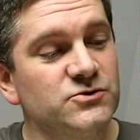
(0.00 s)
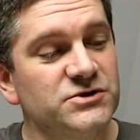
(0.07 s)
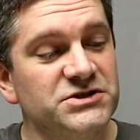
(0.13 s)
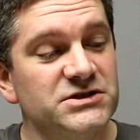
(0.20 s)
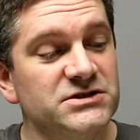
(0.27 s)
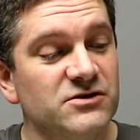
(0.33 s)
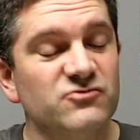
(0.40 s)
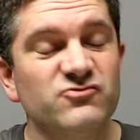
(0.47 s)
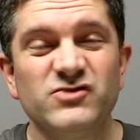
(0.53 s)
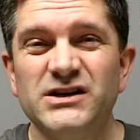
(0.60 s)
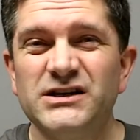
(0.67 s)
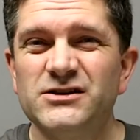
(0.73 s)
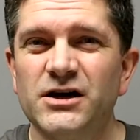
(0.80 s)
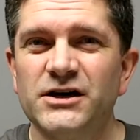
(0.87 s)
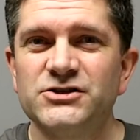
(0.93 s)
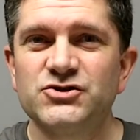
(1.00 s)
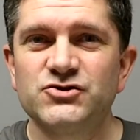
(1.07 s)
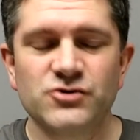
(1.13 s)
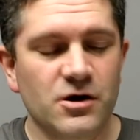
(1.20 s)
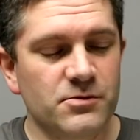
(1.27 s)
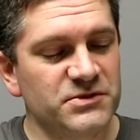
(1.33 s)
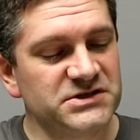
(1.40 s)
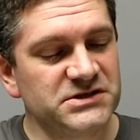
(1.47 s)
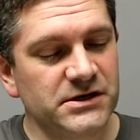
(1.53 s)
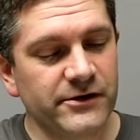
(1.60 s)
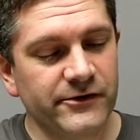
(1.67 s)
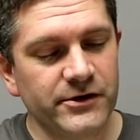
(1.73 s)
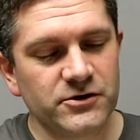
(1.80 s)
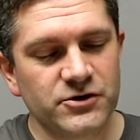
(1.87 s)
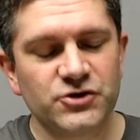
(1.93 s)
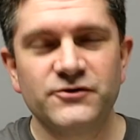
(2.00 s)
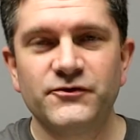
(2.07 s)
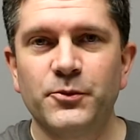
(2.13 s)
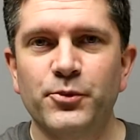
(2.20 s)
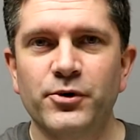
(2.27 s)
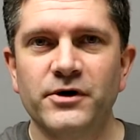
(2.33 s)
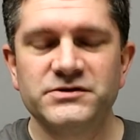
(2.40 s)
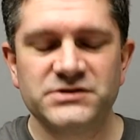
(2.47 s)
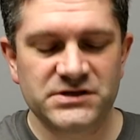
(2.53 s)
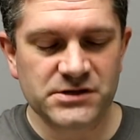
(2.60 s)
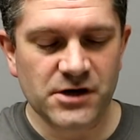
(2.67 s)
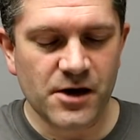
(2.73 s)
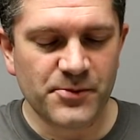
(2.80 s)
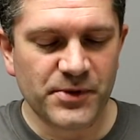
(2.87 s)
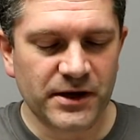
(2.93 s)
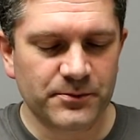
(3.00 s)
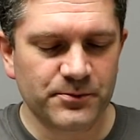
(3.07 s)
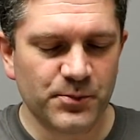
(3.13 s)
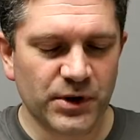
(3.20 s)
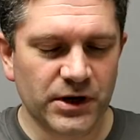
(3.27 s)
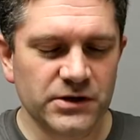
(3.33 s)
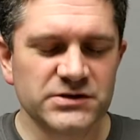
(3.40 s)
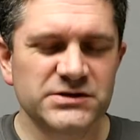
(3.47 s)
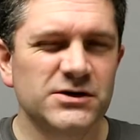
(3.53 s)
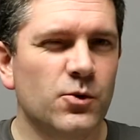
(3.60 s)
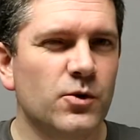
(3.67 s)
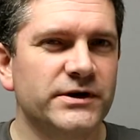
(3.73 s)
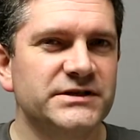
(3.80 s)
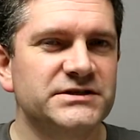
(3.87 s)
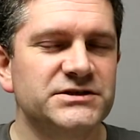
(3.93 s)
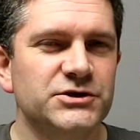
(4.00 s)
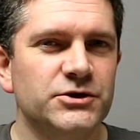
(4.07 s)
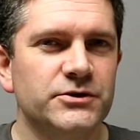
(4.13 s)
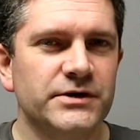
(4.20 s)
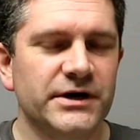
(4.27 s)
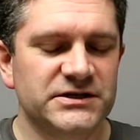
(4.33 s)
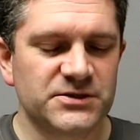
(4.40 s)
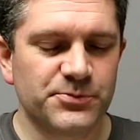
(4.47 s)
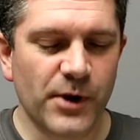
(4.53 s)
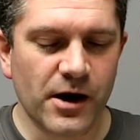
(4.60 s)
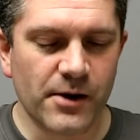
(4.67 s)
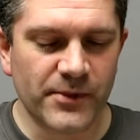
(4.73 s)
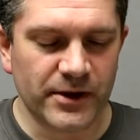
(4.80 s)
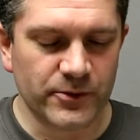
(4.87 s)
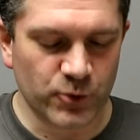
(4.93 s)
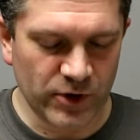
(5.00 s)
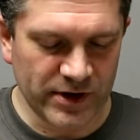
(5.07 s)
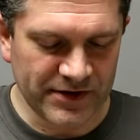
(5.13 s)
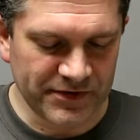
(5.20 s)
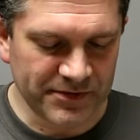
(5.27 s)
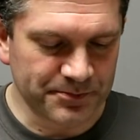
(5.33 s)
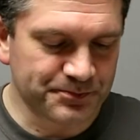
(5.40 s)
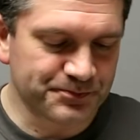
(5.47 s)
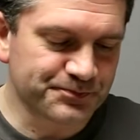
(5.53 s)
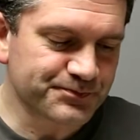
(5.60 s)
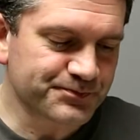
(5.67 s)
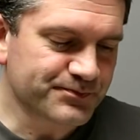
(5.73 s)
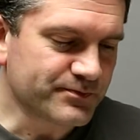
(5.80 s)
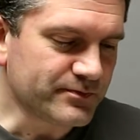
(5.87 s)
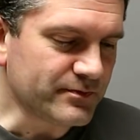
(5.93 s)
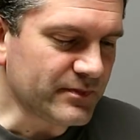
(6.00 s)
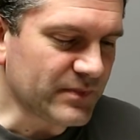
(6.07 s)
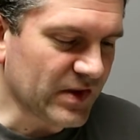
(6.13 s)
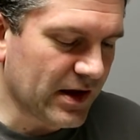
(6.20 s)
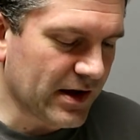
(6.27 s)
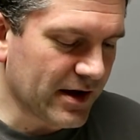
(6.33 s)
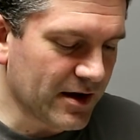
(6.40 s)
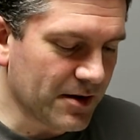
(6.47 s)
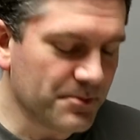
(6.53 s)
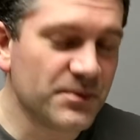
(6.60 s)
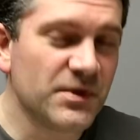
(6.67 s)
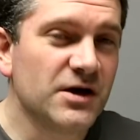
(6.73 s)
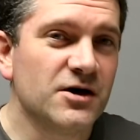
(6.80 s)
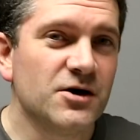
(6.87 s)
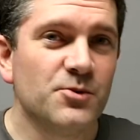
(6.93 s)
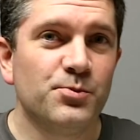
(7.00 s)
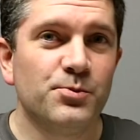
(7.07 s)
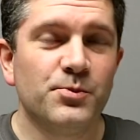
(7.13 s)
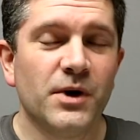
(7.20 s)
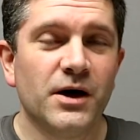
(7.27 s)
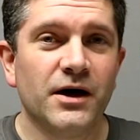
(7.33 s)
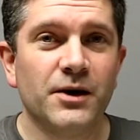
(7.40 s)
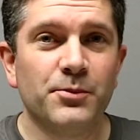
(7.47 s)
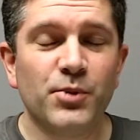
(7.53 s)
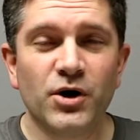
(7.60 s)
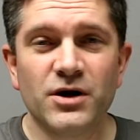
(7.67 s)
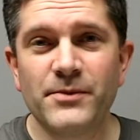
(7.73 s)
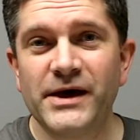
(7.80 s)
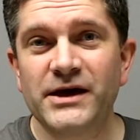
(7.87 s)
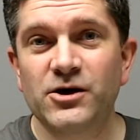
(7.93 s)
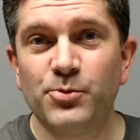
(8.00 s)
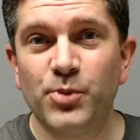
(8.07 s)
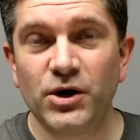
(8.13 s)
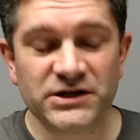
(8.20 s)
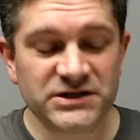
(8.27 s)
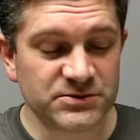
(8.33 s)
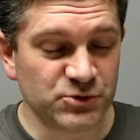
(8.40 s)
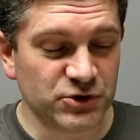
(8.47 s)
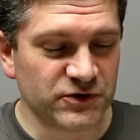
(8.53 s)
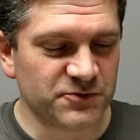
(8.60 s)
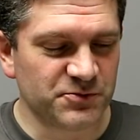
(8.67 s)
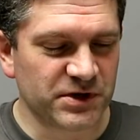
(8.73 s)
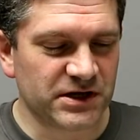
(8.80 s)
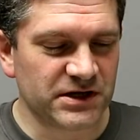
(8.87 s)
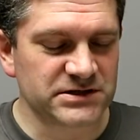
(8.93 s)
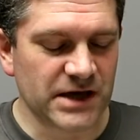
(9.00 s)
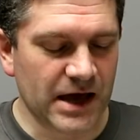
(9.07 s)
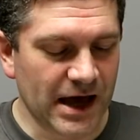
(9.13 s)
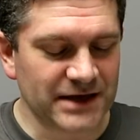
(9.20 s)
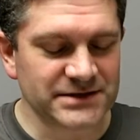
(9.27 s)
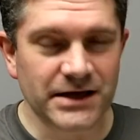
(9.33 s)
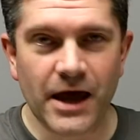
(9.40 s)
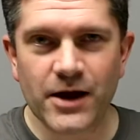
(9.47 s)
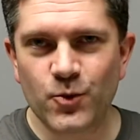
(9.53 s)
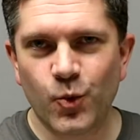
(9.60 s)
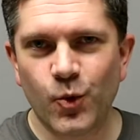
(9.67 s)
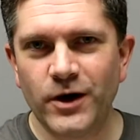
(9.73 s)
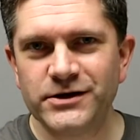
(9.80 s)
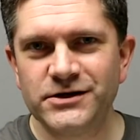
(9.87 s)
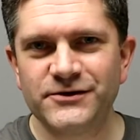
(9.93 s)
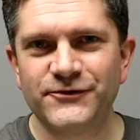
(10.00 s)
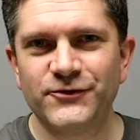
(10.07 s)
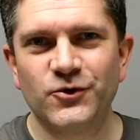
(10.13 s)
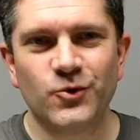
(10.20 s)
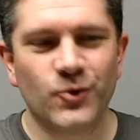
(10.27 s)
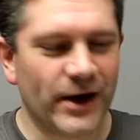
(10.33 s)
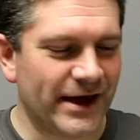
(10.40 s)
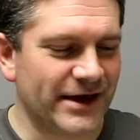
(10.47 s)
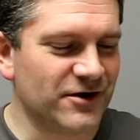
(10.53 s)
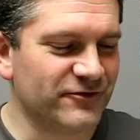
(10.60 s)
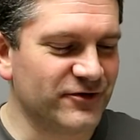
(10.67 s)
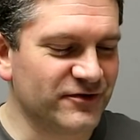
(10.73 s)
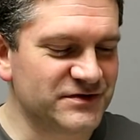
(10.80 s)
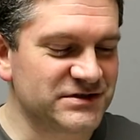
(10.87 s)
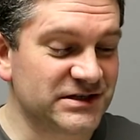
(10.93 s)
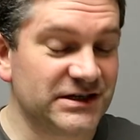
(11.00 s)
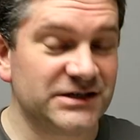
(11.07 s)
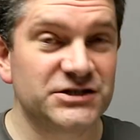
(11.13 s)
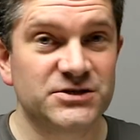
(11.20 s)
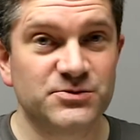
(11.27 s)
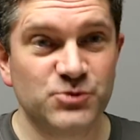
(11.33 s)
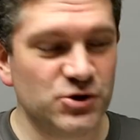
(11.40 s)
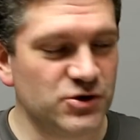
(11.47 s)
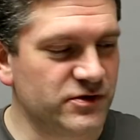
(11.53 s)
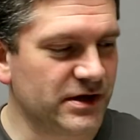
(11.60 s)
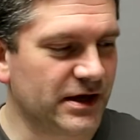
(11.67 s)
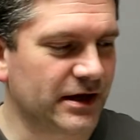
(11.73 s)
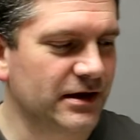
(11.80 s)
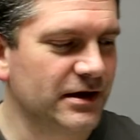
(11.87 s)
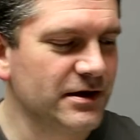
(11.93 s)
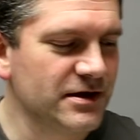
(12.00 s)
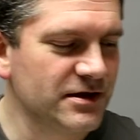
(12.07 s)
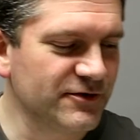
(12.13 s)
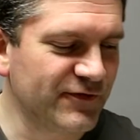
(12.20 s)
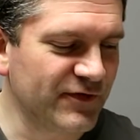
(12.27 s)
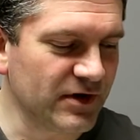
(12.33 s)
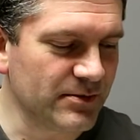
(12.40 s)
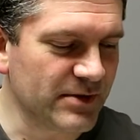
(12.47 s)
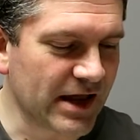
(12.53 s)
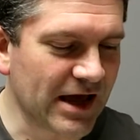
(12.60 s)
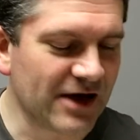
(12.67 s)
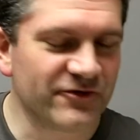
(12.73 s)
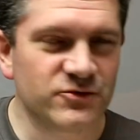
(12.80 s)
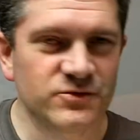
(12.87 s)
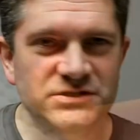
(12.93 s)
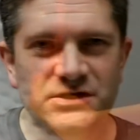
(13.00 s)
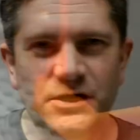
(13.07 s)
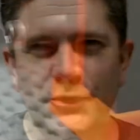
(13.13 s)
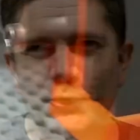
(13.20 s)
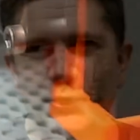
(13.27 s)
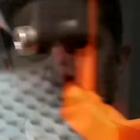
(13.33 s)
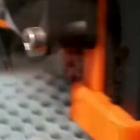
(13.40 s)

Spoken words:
which is a really nice strong material, good for prototyping. But I also wanted to experiment with Polymaker Polysmooth, because it has a wonderful way of obviously smoothing the filament afterwards. And I thought